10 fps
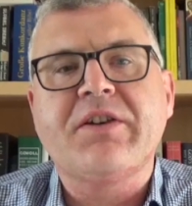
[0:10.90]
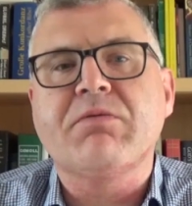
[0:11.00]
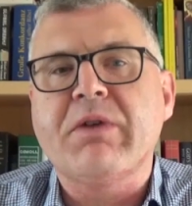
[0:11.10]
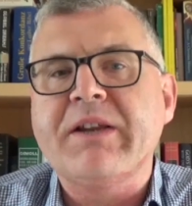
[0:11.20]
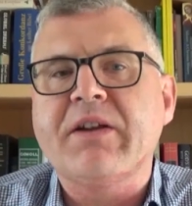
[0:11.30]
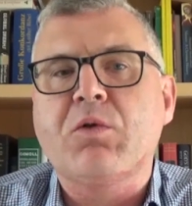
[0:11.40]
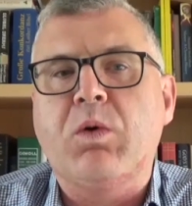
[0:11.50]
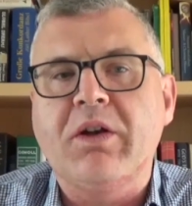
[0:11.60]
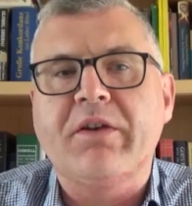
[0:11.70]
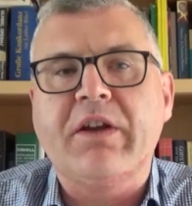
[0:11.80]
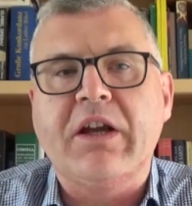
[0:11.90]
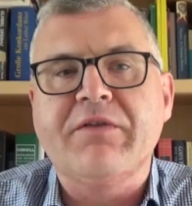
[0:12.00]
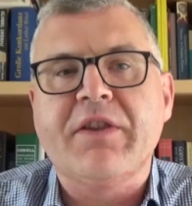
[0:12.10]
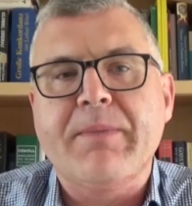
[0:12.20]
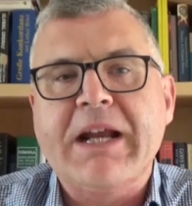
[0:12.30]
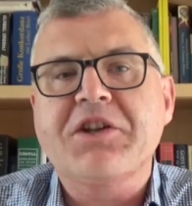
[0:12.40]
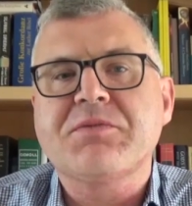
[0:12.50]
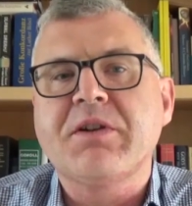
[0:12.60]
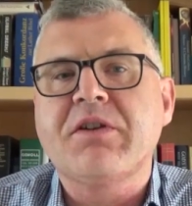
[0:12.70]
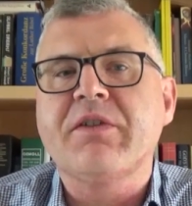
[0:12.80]
to rate the quality of the
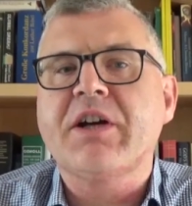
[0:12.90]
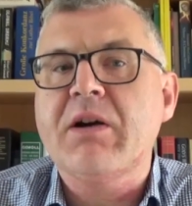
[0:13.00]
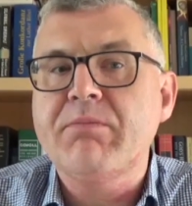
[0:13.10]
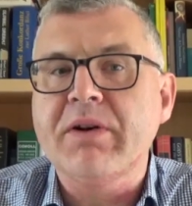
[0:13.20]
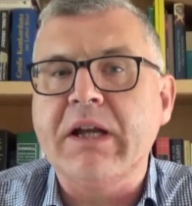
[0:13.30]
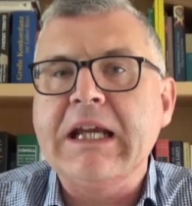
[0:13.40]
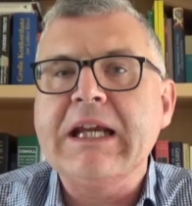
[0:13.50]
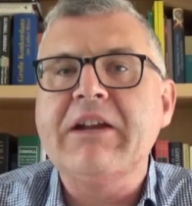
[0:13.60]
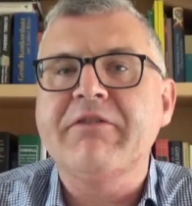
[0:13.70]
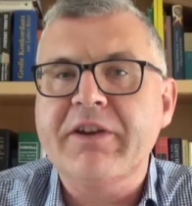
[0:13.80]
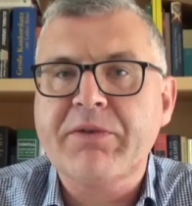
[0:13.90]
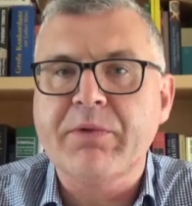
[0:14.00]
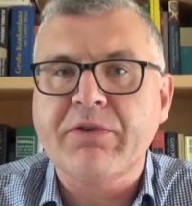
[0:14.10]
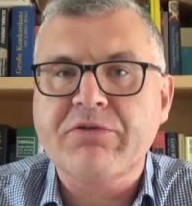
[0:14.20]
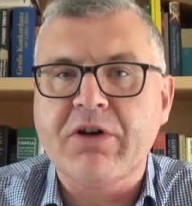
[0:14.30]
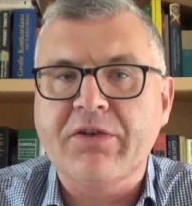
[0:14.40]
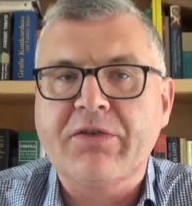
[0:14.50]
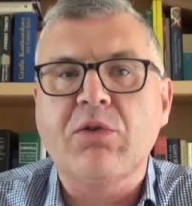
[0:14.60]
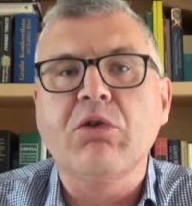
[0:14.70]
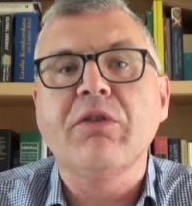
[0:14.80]
management of a company, investment
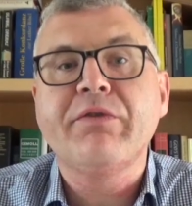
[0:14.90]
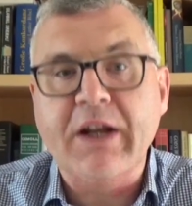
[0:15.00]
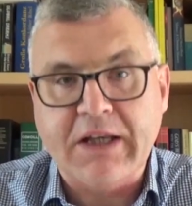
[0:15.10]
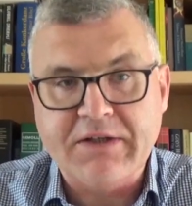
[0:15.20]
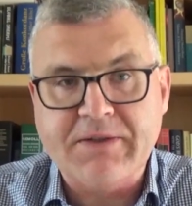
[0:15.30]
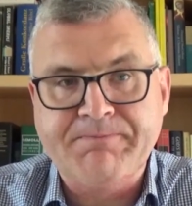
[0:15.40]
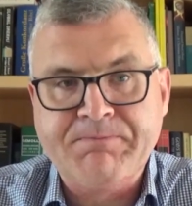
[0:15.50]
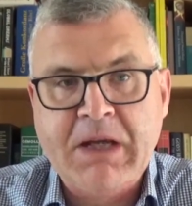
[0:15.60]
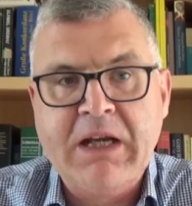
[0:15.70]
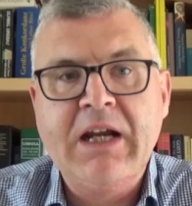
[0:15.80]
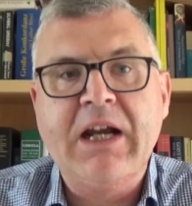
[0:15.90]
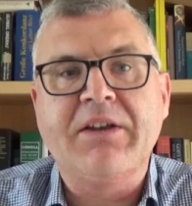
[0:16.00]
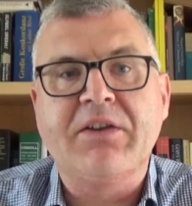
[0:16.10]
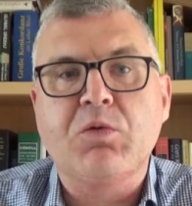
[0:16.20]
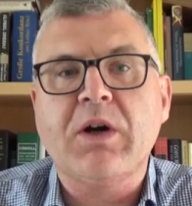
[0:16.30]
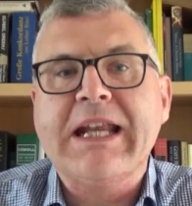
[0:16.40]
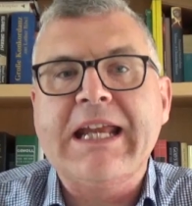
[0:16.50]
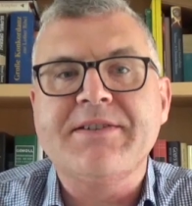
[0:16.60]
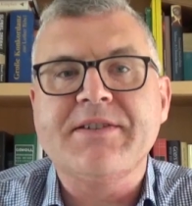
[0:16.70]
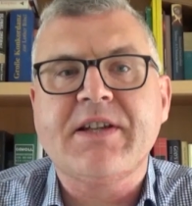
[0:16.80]
trust, or a fund. It is quite
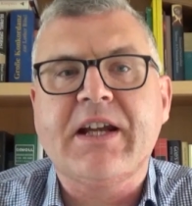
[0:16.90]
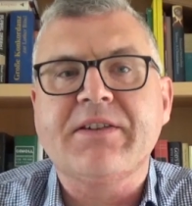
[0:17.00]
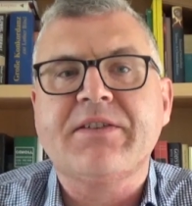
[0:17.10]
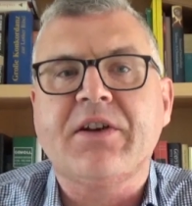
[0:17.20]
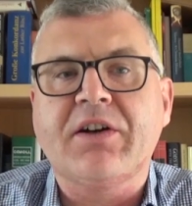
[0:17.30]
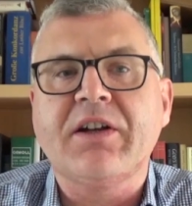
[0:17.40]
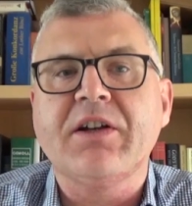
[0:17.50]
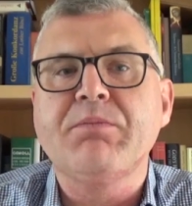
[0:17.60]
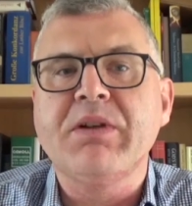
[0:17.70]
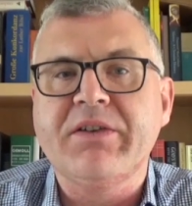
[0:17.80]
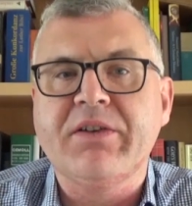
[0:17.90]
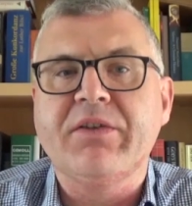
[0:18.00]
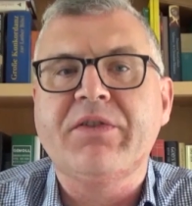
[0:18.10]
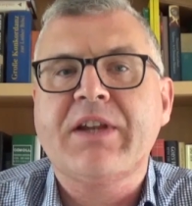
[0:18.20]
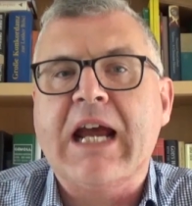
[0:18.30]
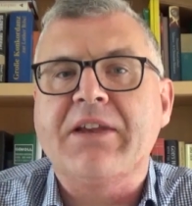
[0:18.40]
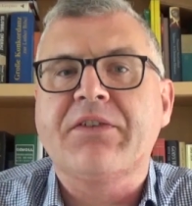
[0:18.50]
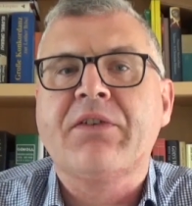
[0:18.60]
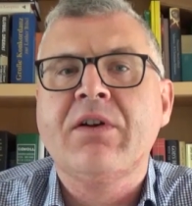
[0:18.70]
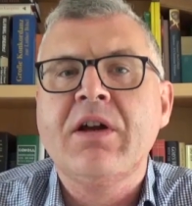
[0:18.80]
easy to get stuck in a blizzard of
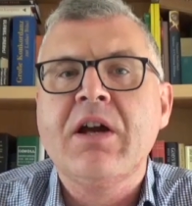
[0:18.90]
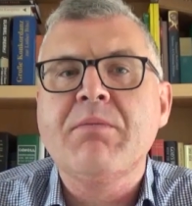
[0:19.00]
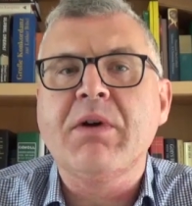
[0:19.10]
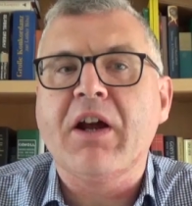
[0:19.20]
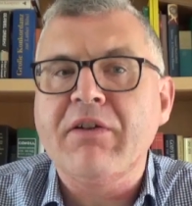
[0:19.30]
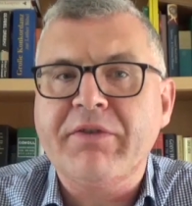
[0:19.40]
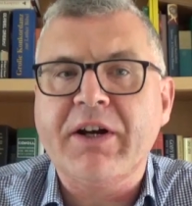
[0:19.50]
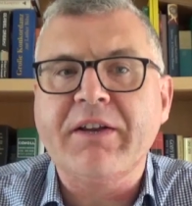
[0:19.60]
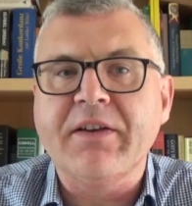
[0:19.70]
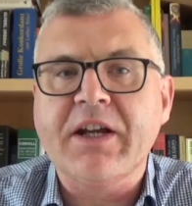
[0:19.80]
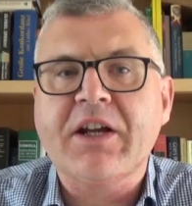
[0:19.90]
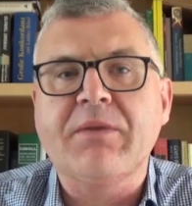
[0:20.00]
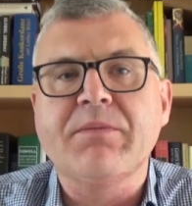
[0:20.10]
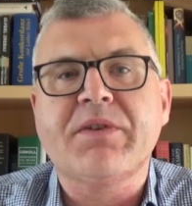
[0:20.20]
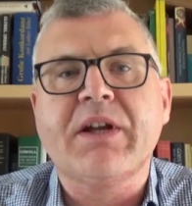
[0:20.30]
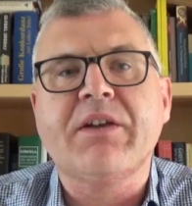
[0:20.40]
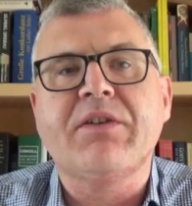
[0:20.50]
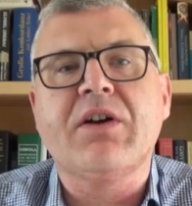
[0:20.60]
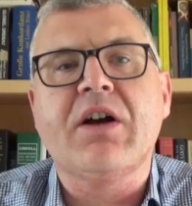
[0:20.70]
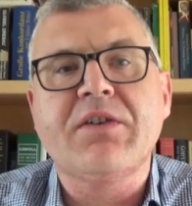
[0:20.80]
stats, but I find that it comes down
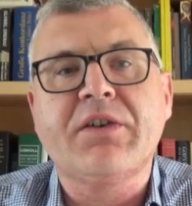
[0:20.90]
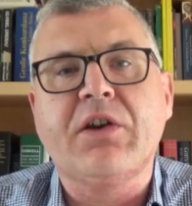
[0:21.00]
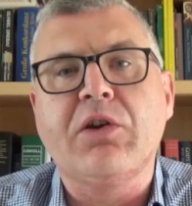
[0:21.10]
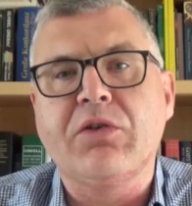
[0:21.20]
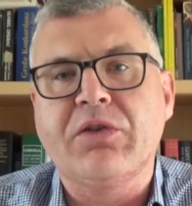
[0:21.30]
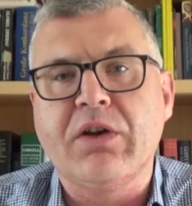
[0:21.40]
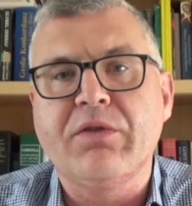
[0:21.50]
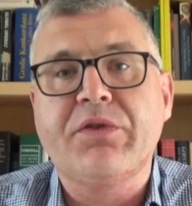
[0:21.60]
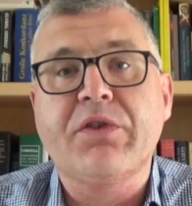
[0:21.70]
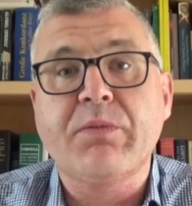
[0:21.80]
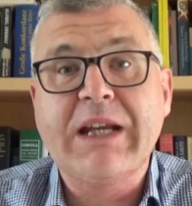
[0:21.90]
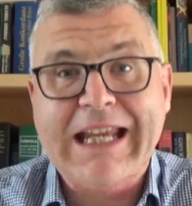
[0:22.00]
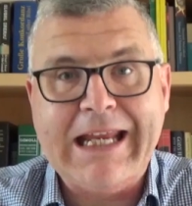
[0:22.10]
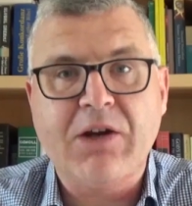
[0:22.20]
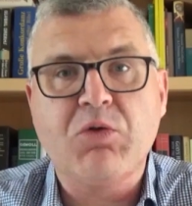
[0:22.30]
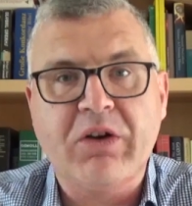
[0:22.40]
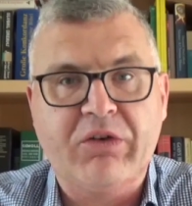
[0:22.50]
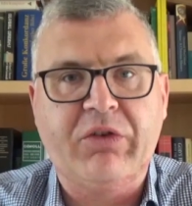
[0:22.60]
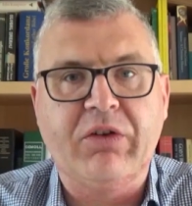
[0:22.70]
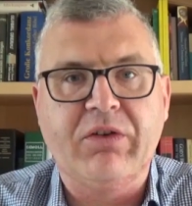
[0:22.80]
to asking yourself some key
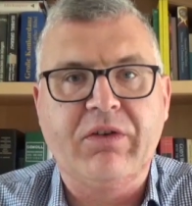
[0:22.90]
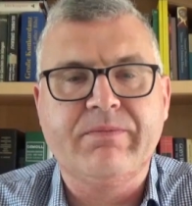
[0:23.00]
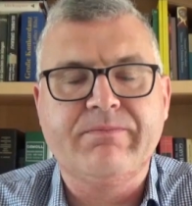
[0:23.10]
questions.